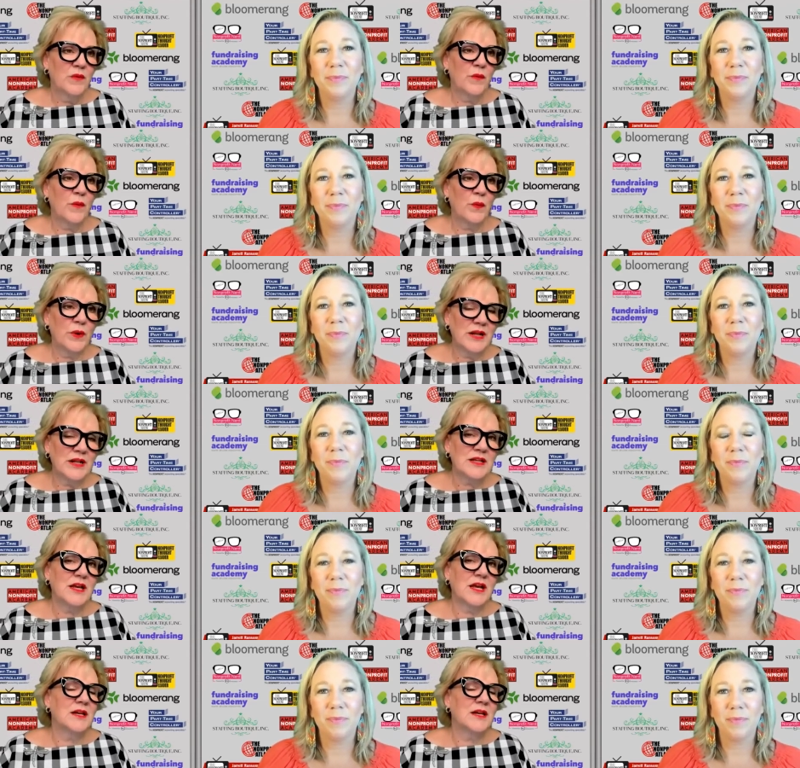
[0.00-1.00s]

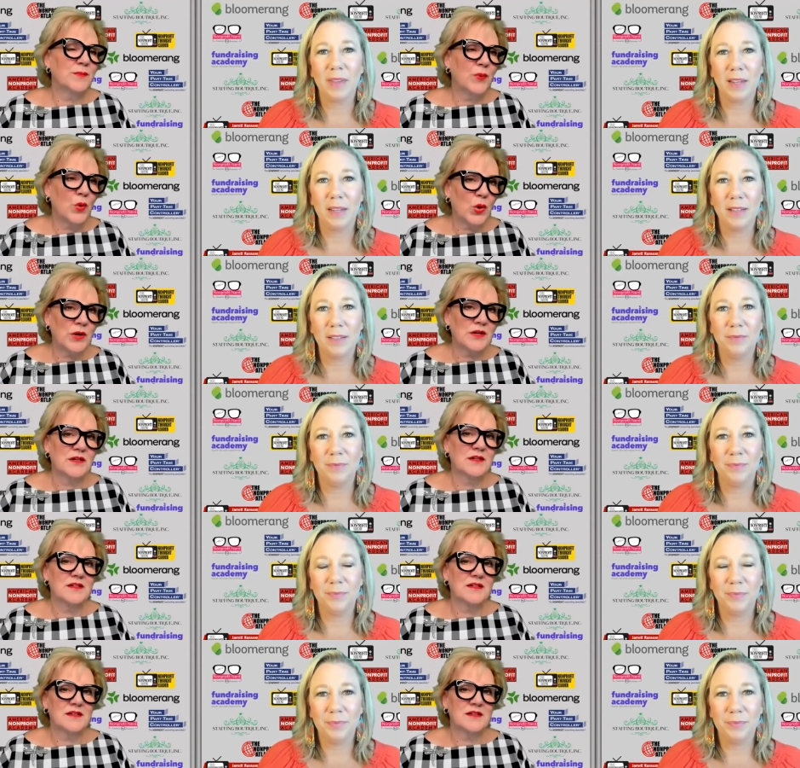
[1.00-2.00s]
Speaker 1: really an important
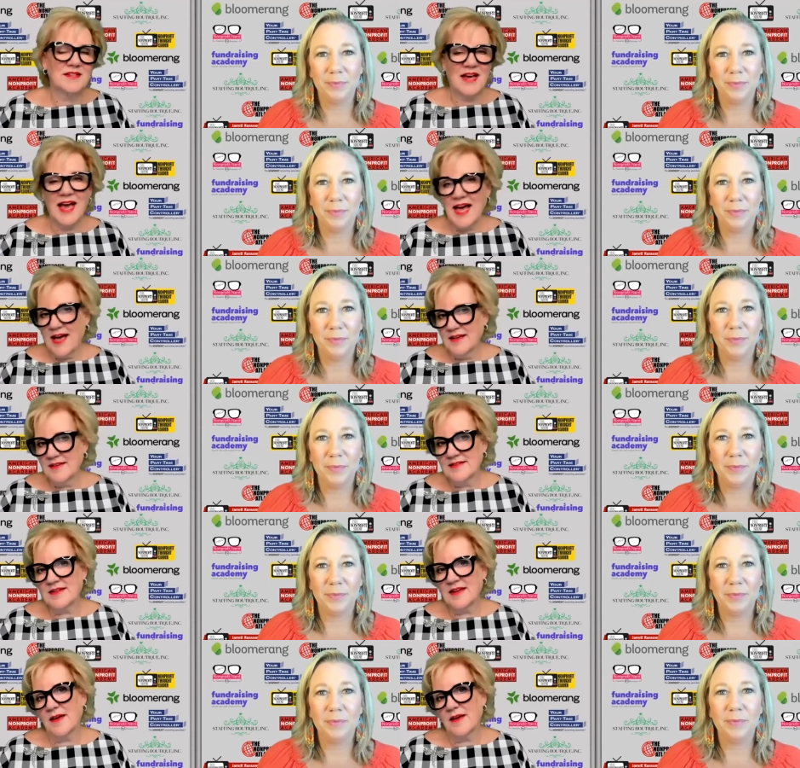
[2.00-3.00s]

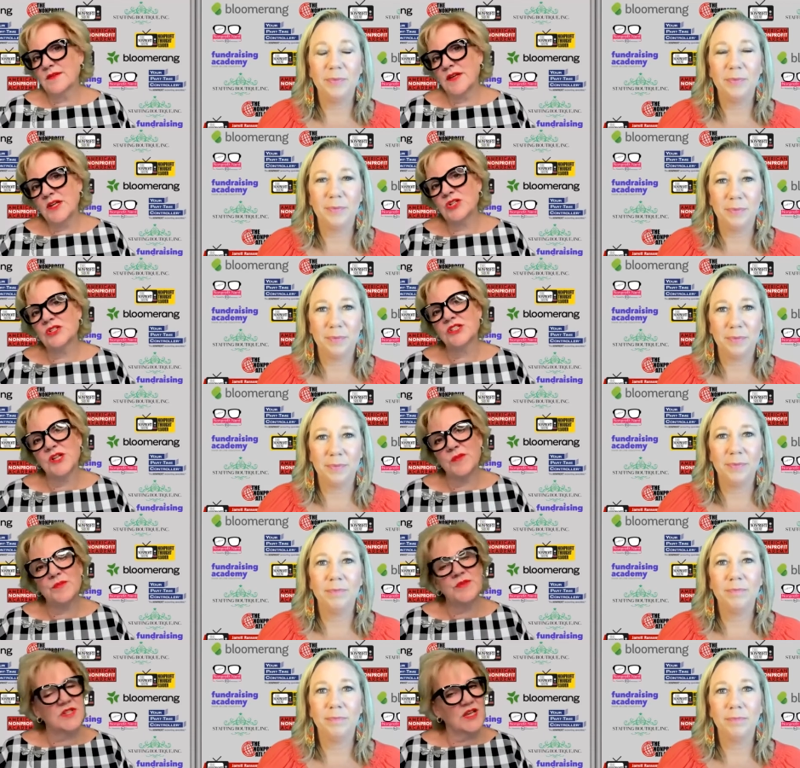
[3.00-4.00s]
task of
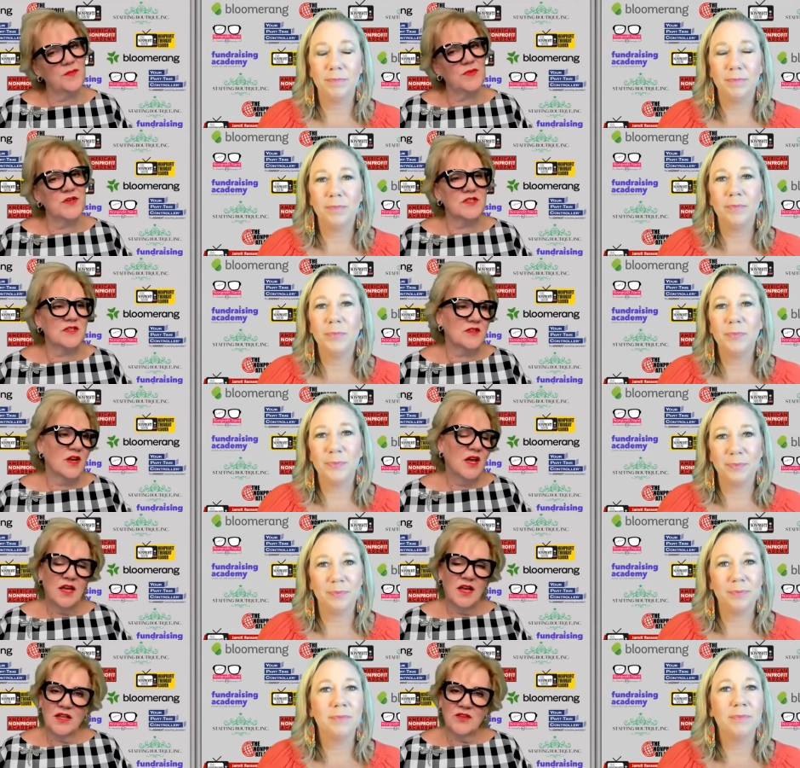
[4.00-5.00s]
leadership to keep this
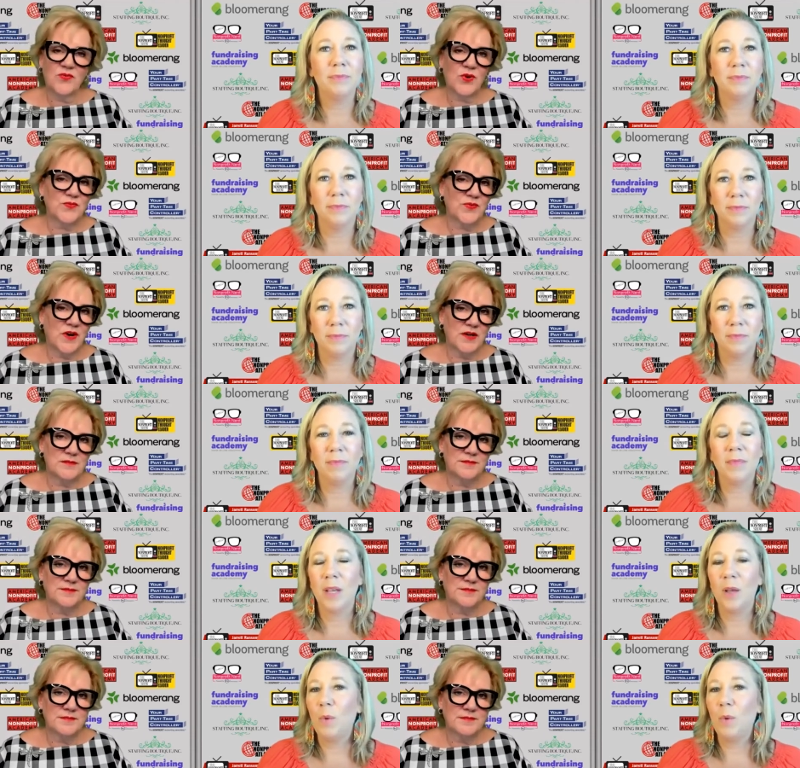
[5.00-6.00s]
in the forefront.
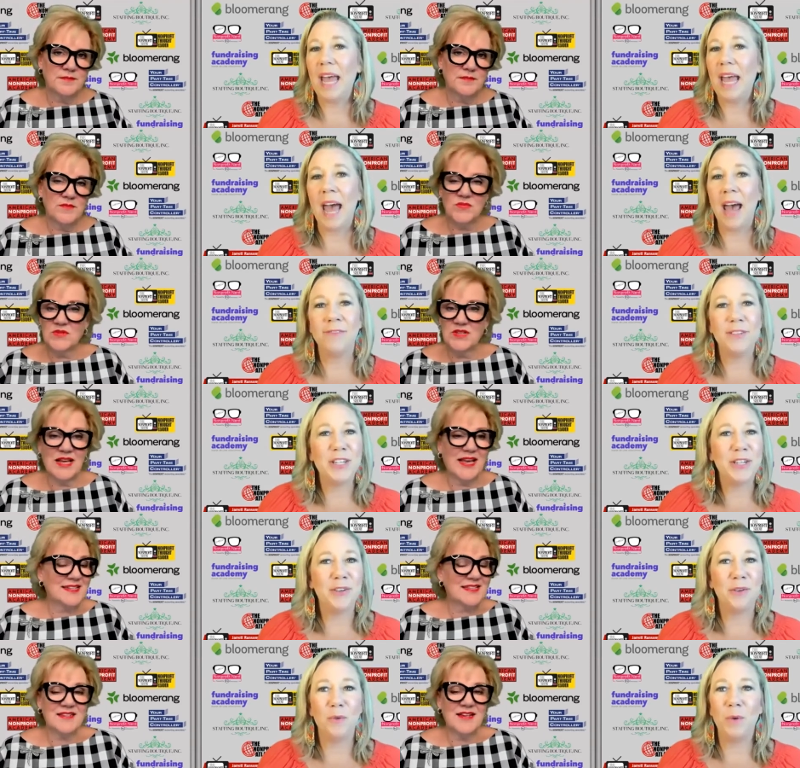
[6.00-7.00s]
Speaker 2: We have to.
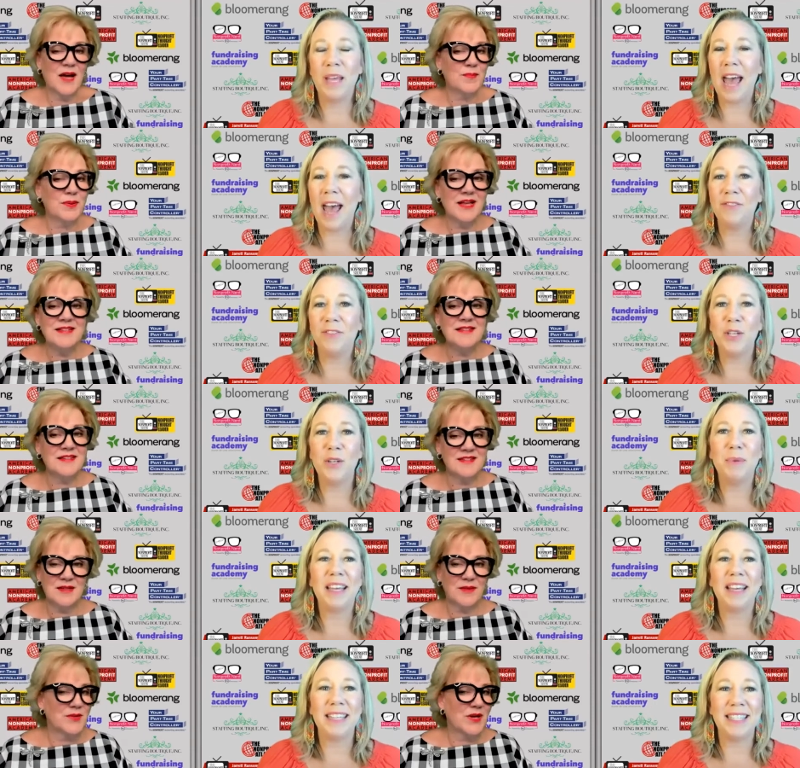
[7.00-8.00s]
It's not pleasant to,
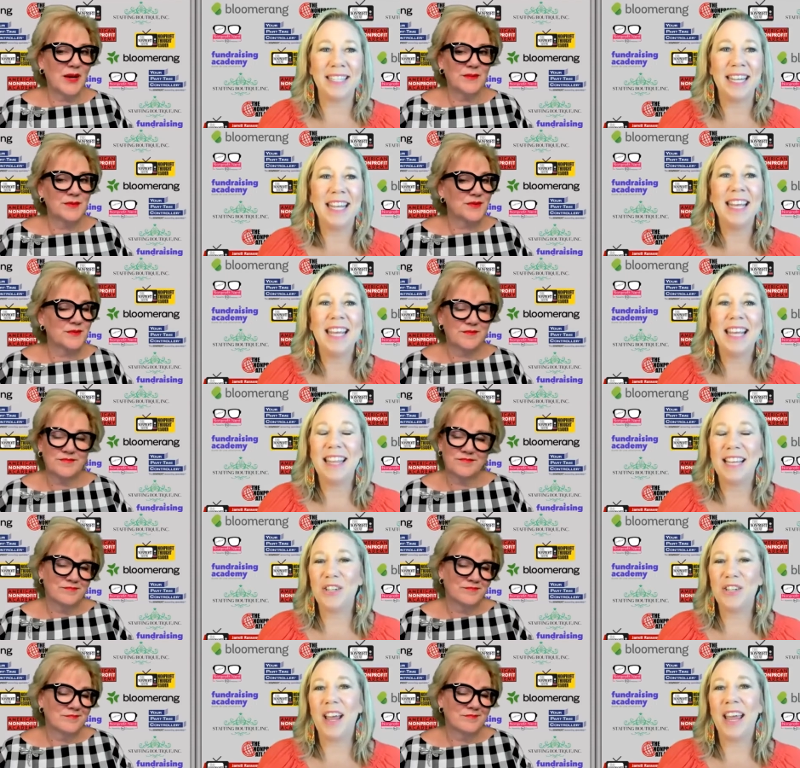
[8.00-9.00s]
sometimes.
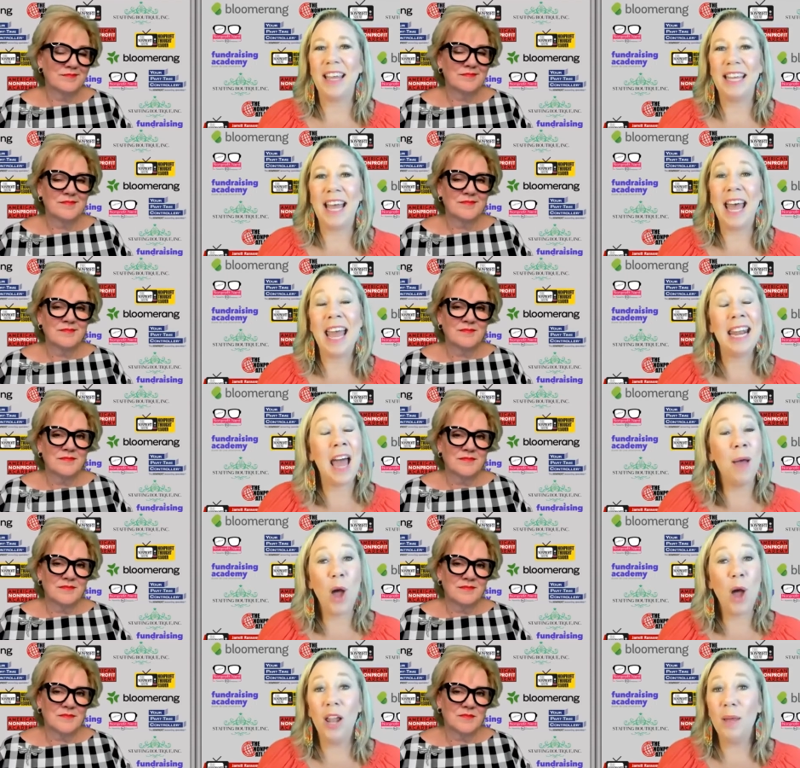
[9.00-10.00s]
That's right. Yeah. And I'm
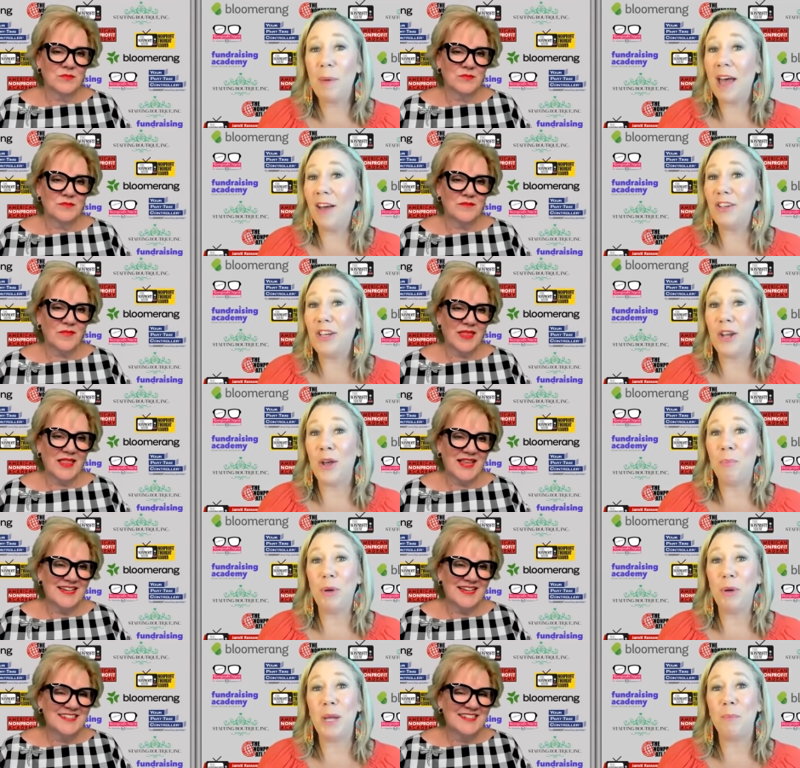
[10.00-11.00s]
all about, you know,
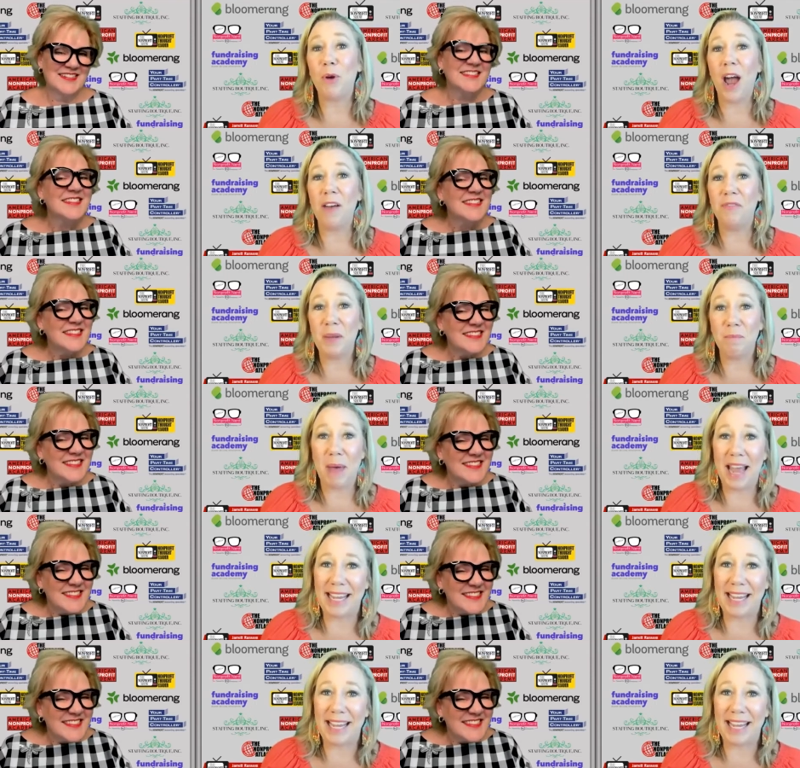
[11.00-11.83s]
putting profit back